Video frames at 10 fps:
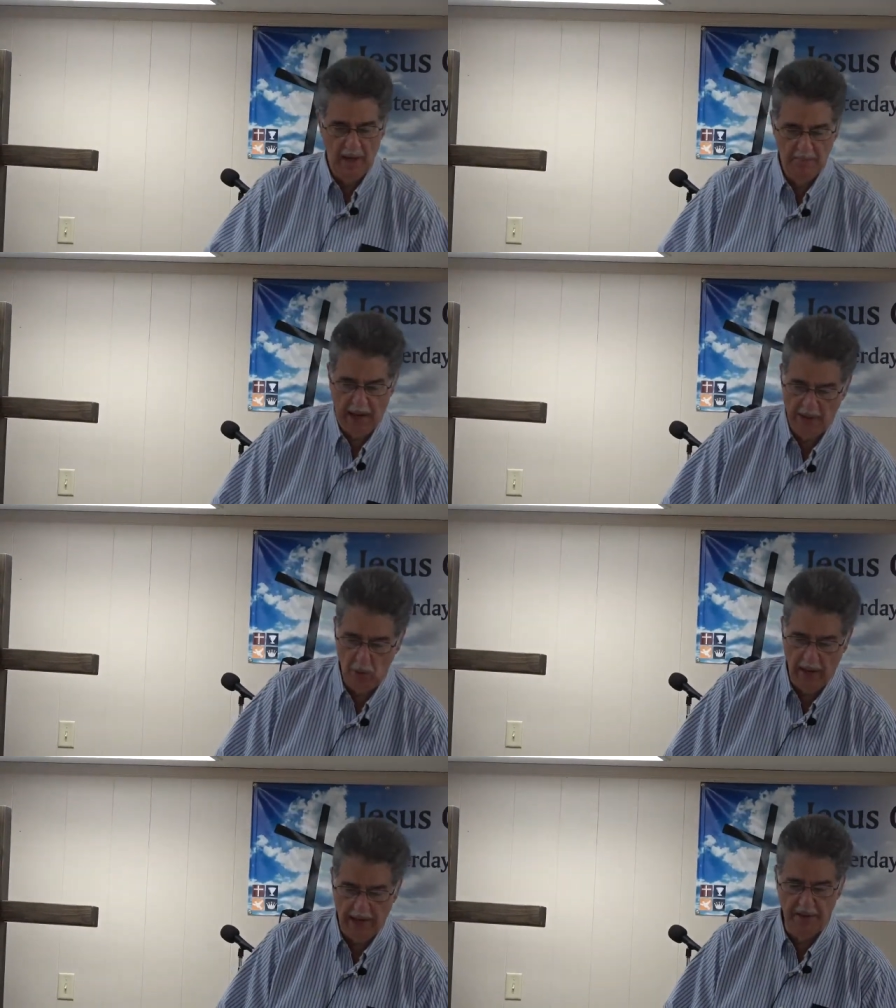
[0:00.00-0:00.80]
And by the
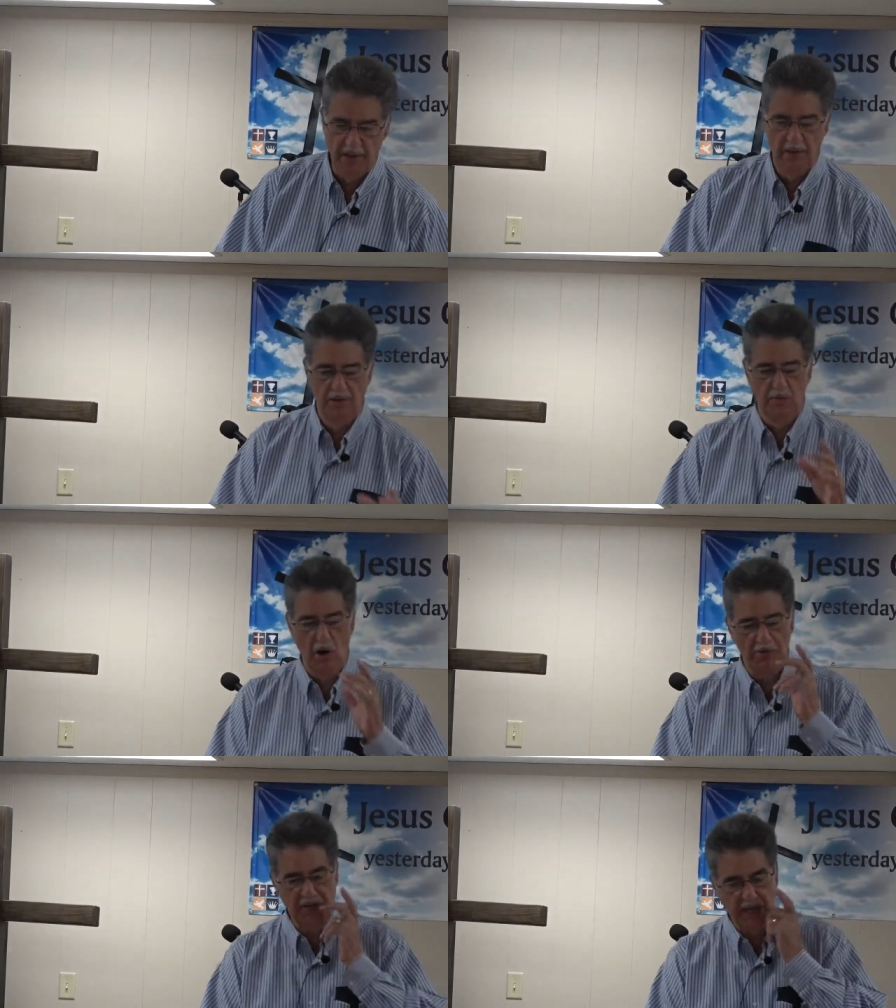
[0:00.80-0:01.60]
way, the, the
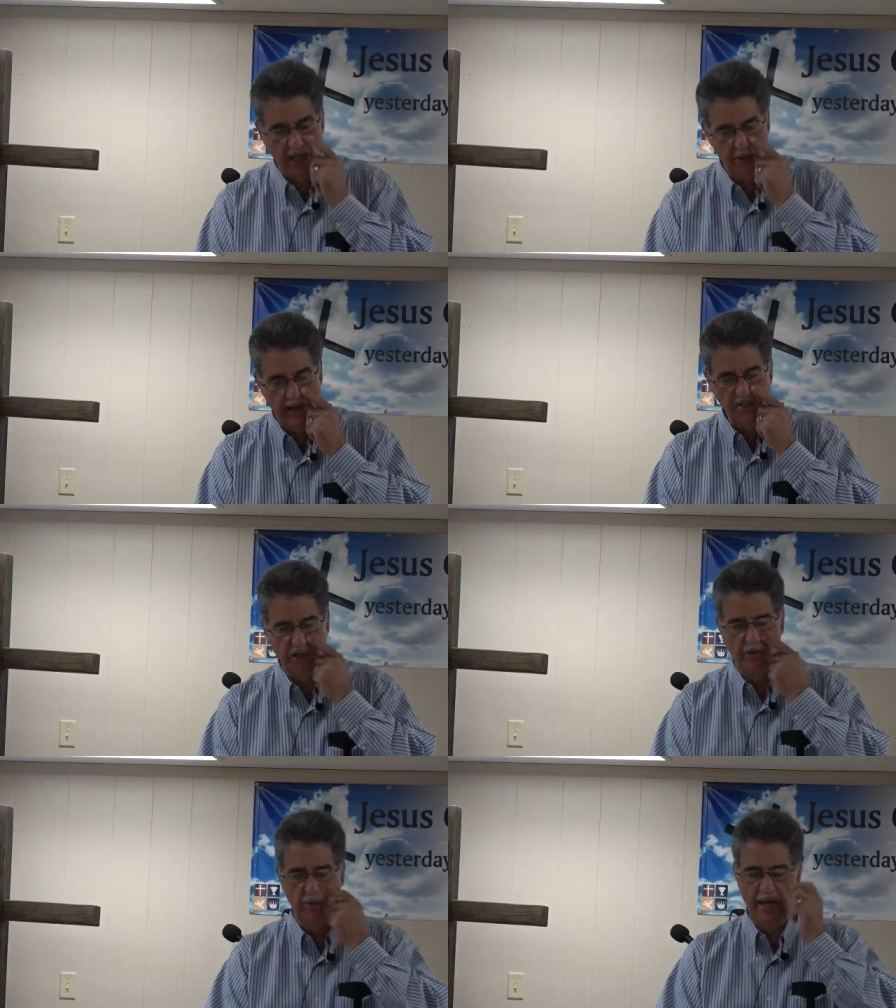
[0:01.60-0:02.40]
multicoloration
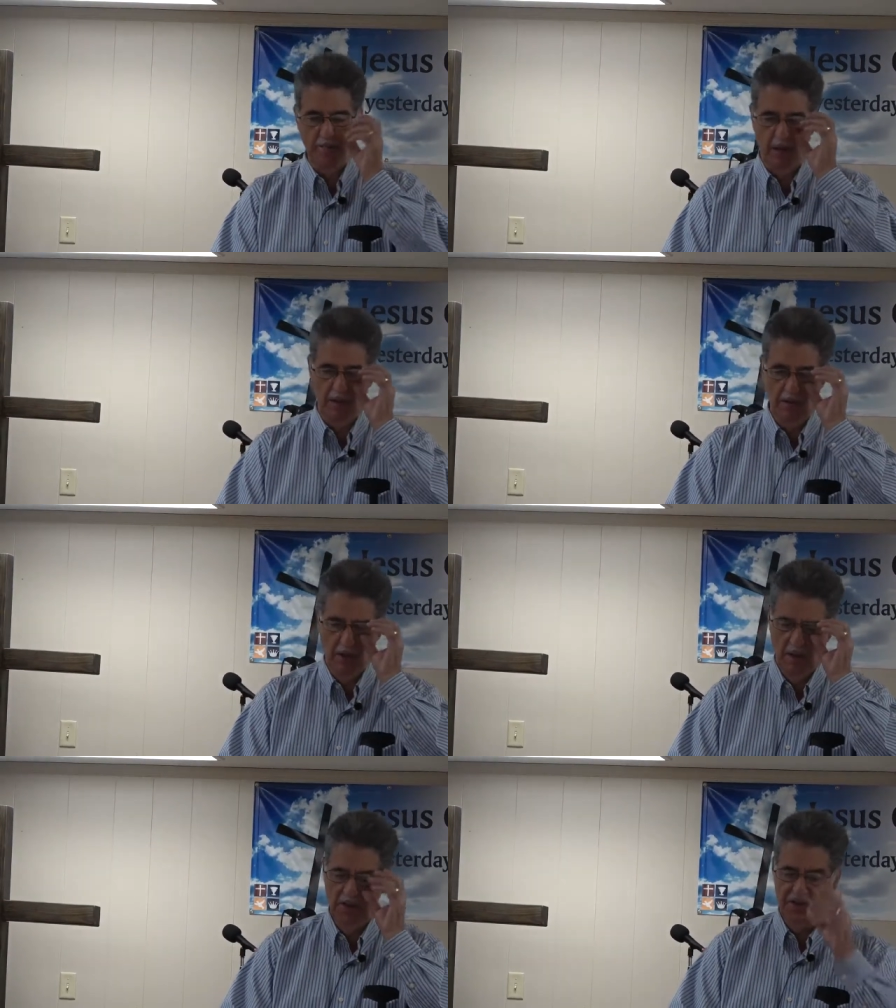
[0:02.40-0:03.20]
of the rainbow
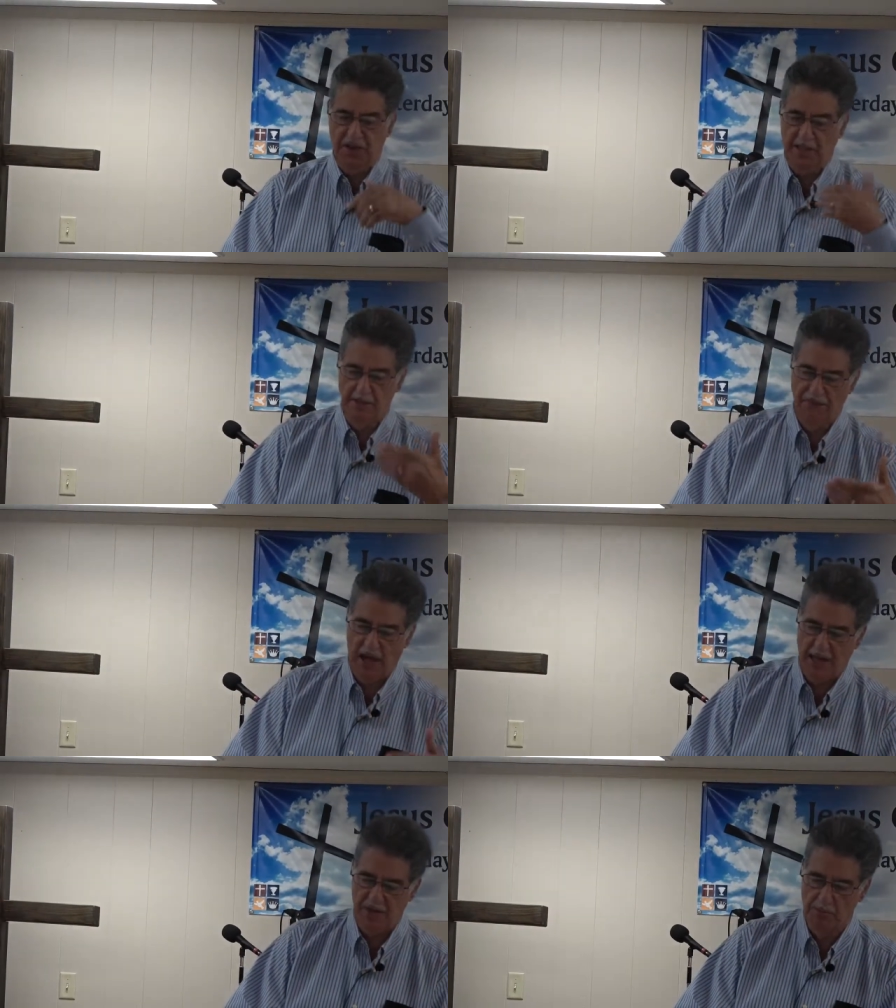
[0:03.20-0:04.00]

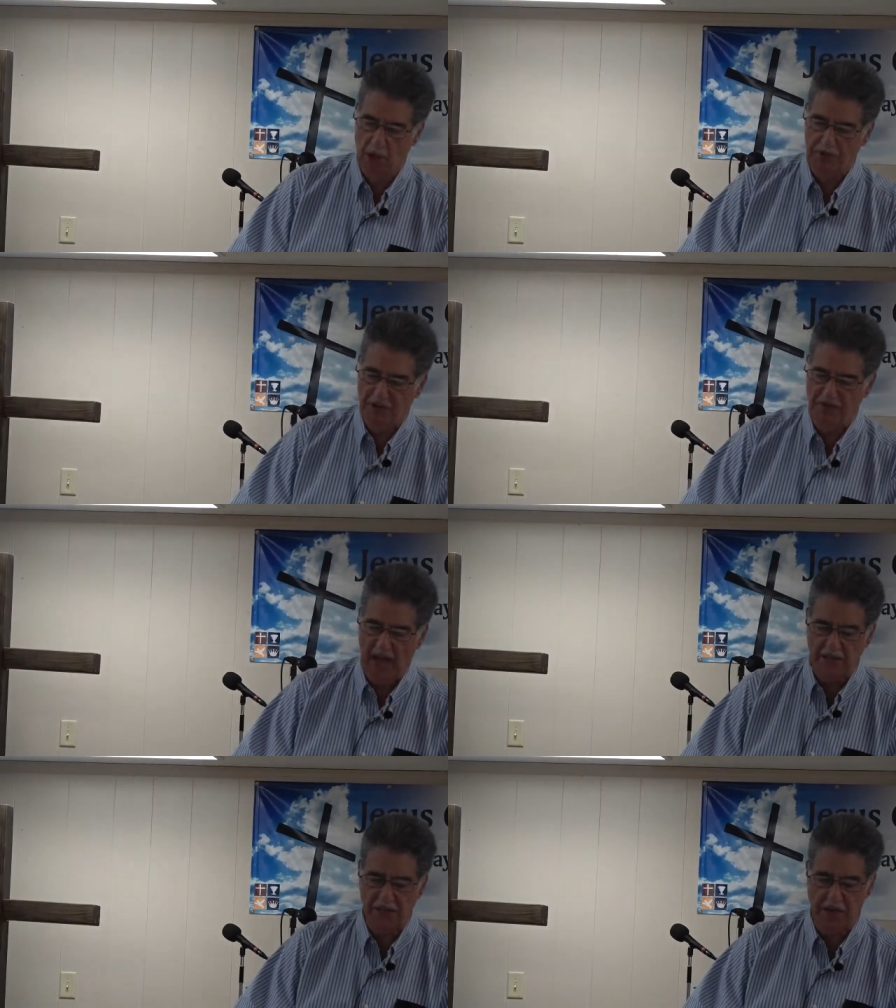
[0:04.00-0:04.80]
signifies the
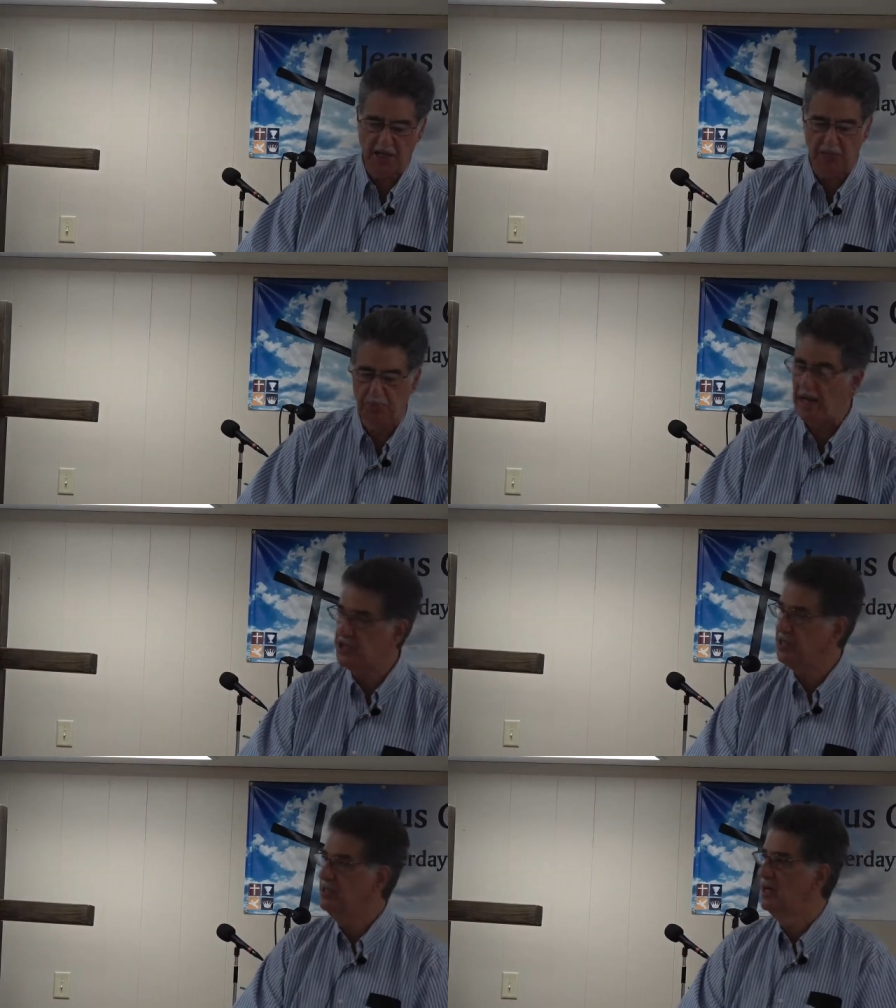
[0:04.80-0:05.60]
multifaceted
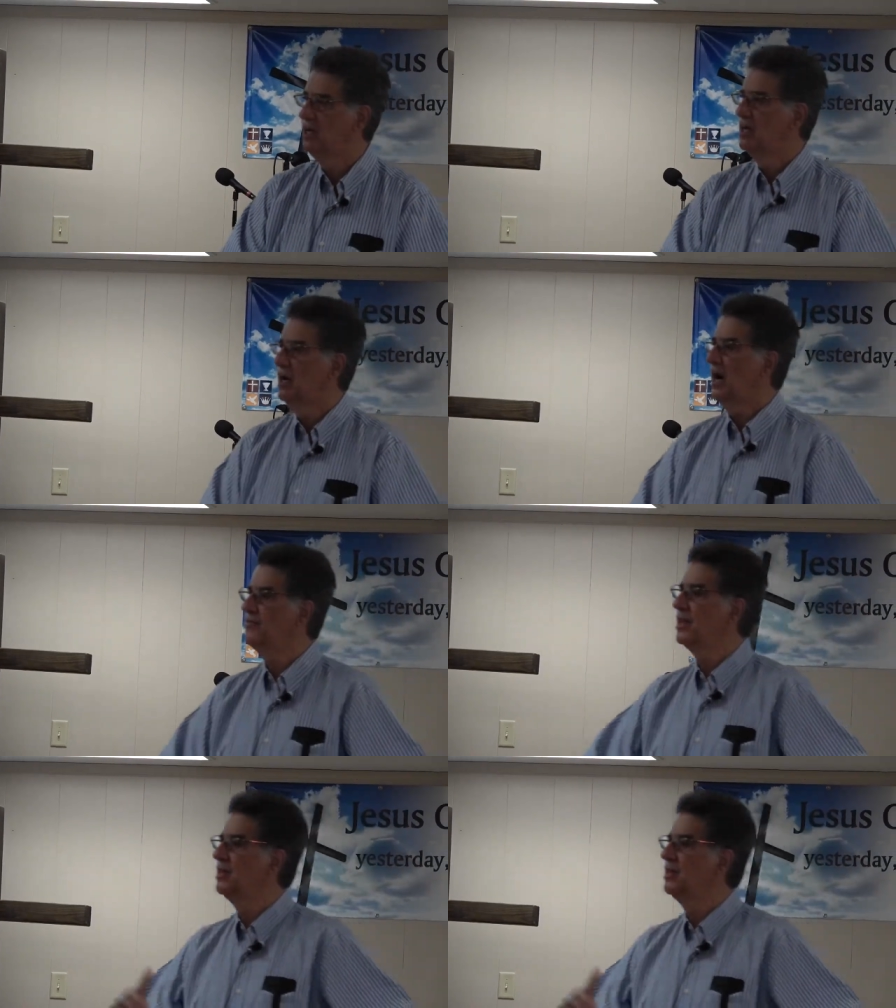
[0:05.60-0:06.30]
expression of the